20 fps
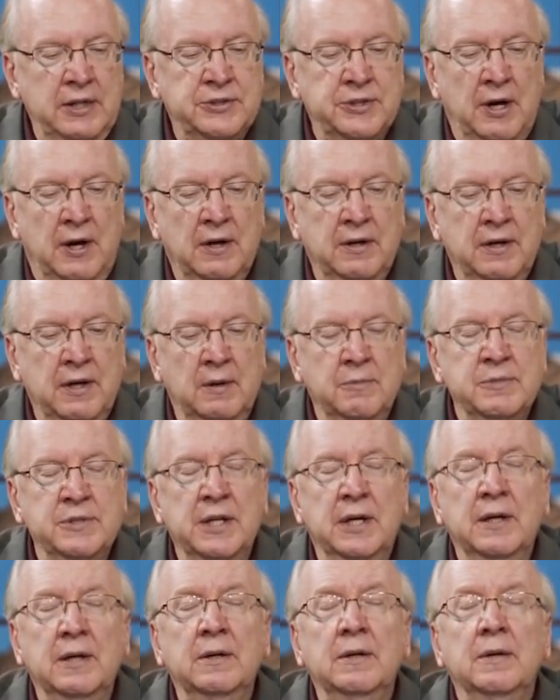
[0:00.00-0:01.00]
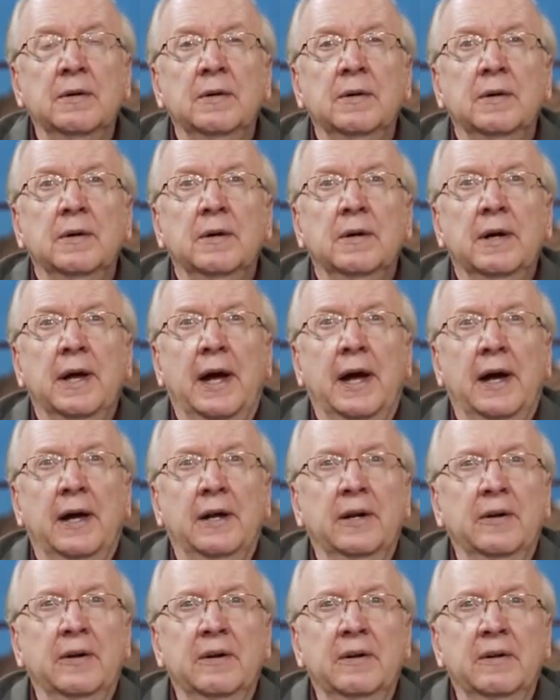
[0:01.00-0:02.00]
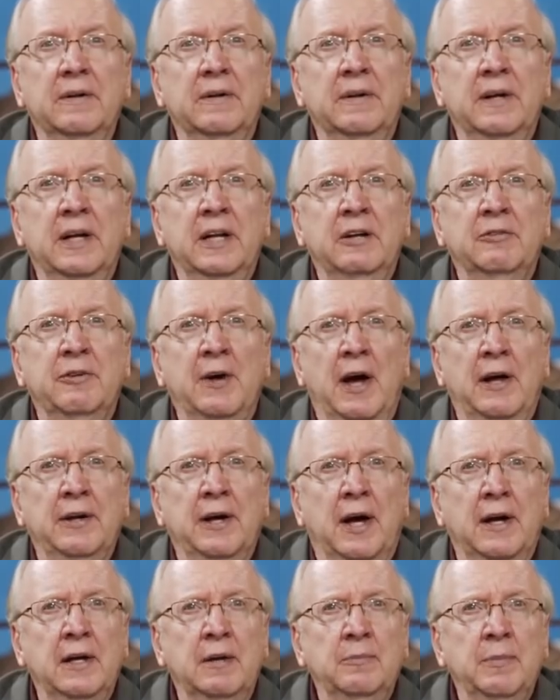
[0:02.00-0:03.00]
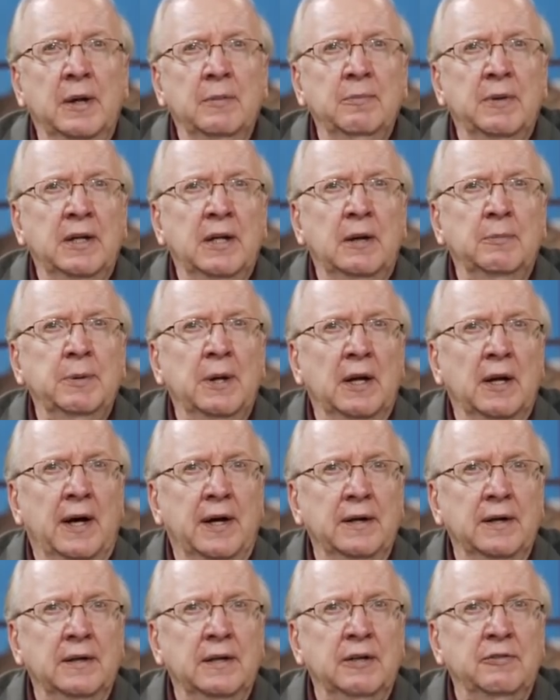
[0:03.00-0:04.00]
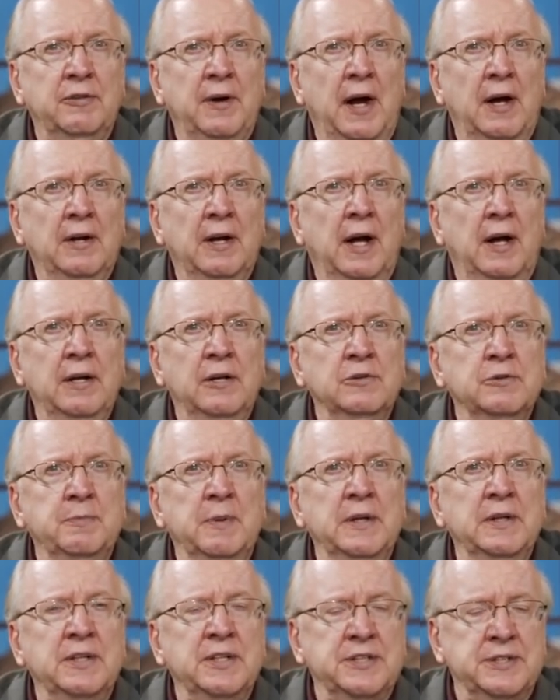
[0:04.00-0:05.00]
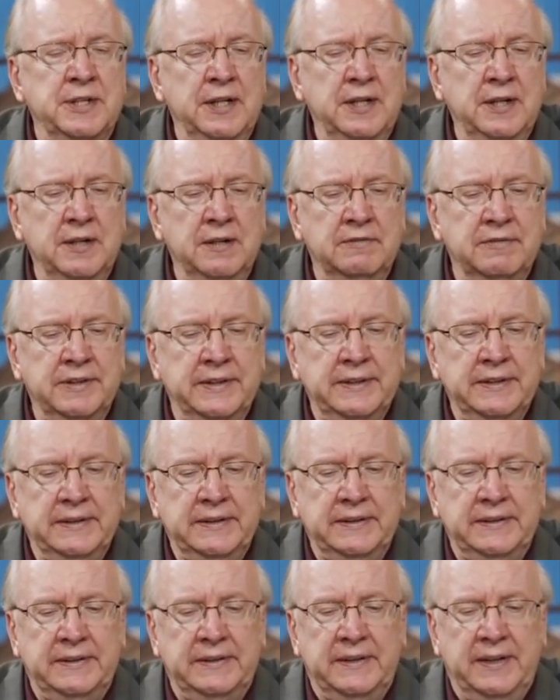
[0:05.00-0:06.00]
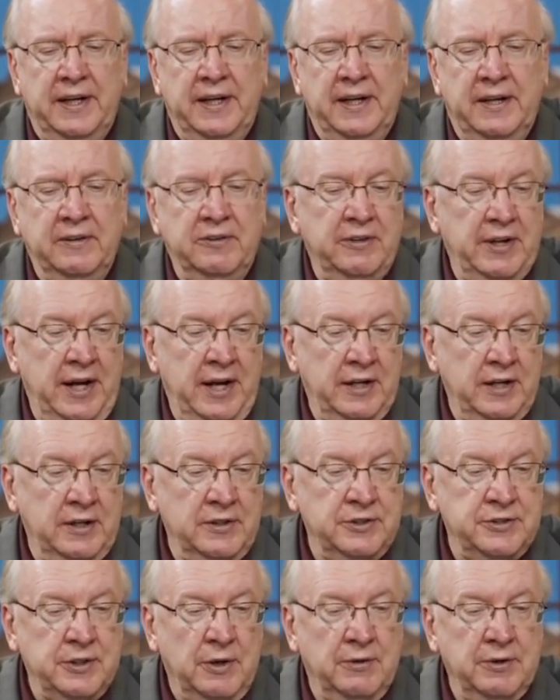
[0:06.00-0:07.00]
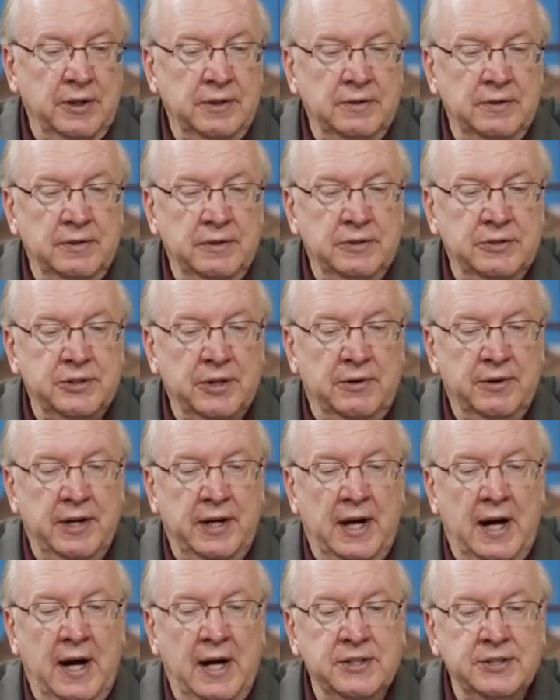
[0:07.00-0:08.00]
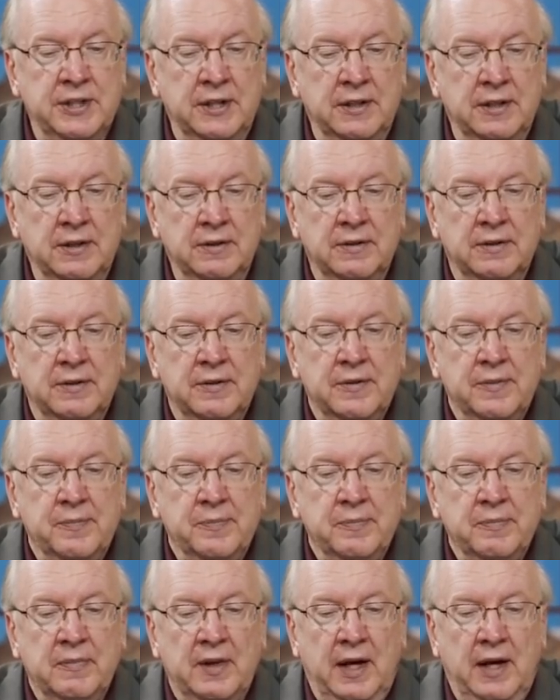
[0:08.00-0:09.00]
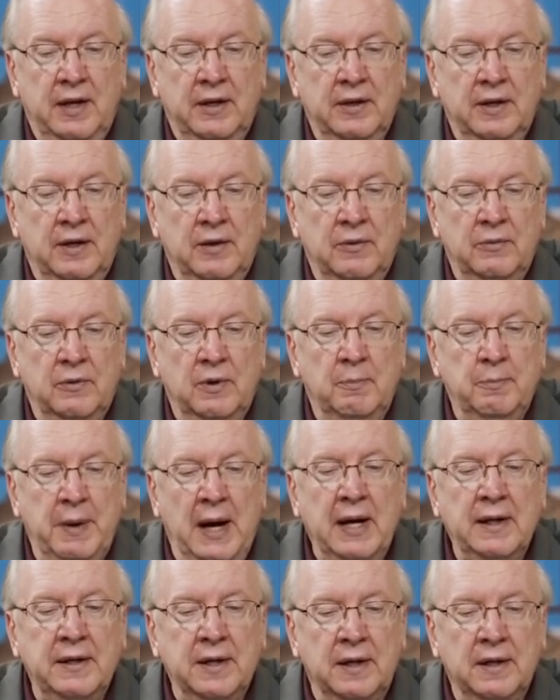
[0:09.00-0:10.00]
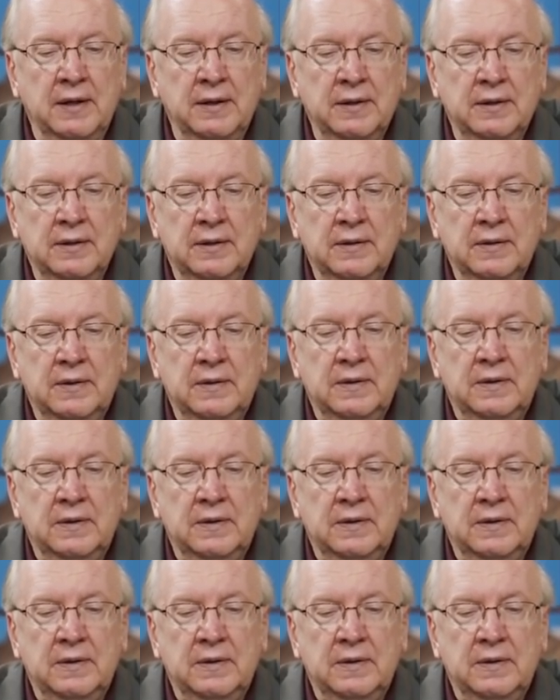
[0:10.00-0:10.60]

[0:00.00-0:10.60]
Esau comes in and he found out he'd been manipulated. He found out he had been deceived. And then so did Isaac. And Rebekah